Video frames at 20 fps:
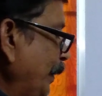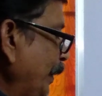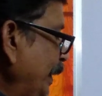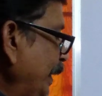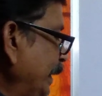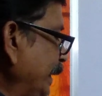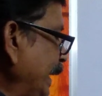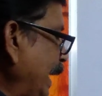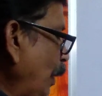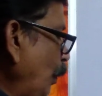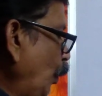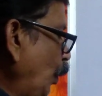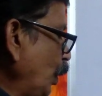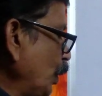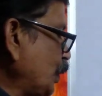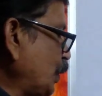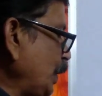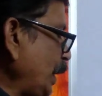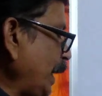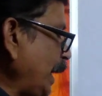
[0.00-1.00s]
in the
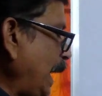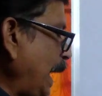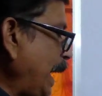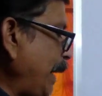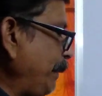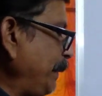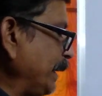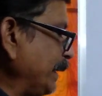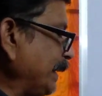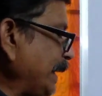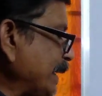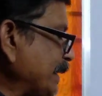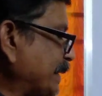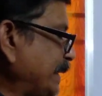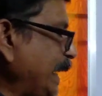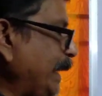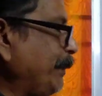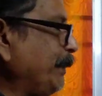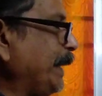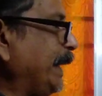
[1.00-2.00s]
ocean having the
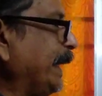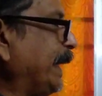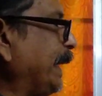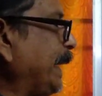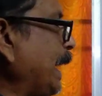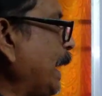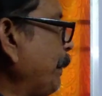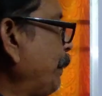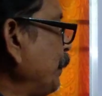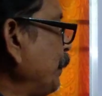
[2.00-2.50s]
same degree of